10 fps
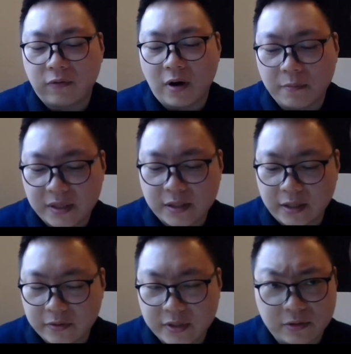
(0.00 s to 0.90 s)
from the
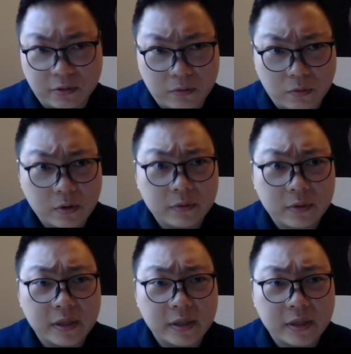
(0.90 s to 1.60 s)
Sino-centric world.